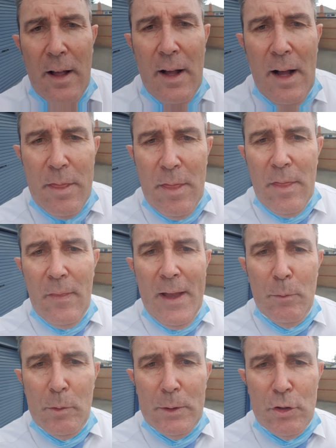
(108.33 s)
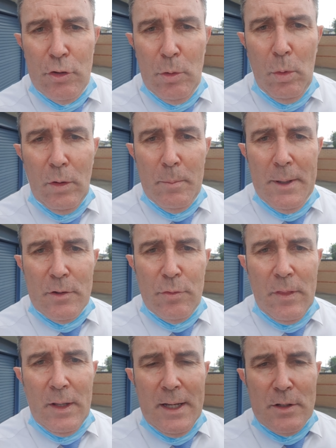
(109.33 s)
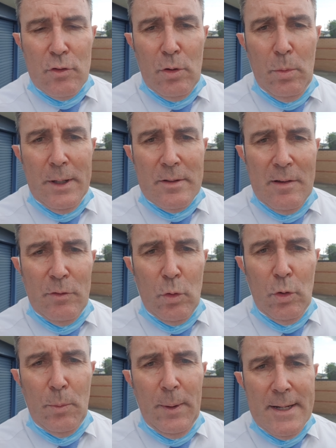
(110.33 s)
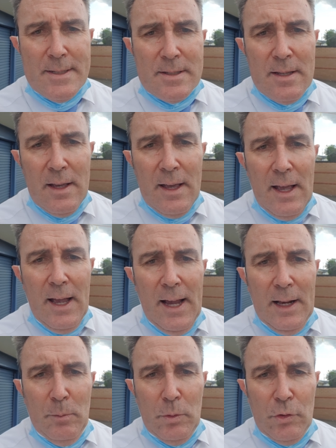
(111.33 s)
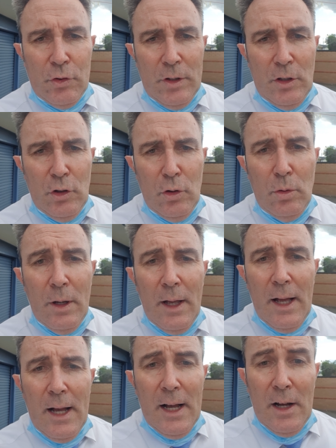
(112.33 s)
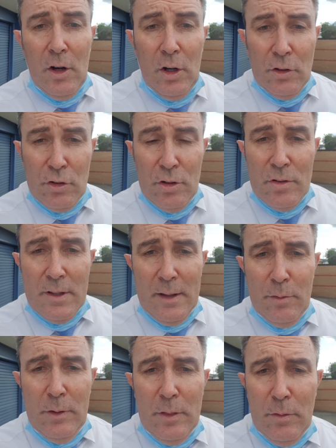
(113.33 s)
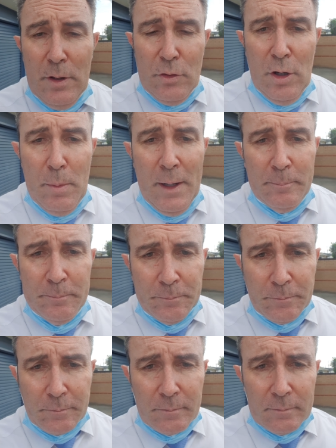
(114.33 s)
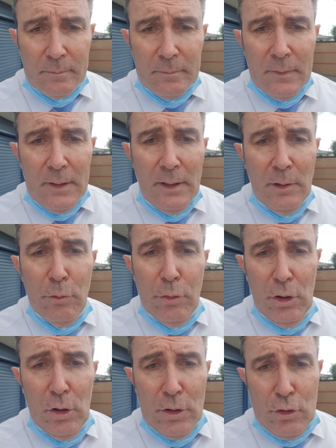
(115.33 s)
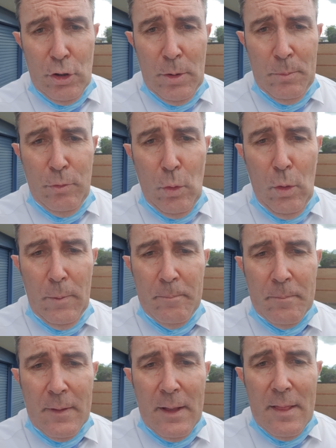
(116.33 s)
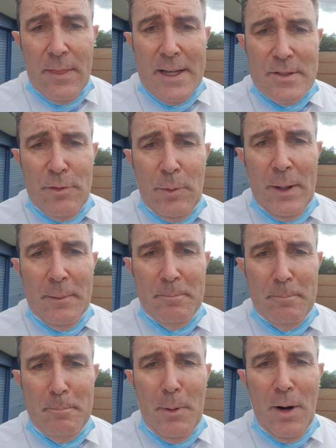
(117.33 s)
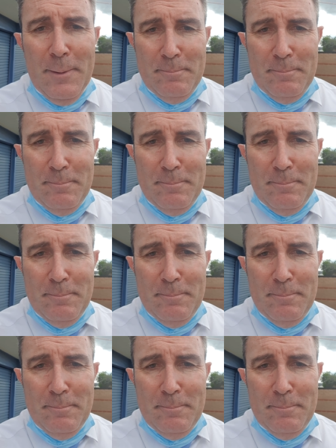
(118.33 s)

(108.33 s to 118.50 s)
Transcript: Other than that, we wish you all the best for the next two weeks. Have a good rest and we'll see you uh, on Tuesday the 5th of October for term four. Thanks everyone. Bye.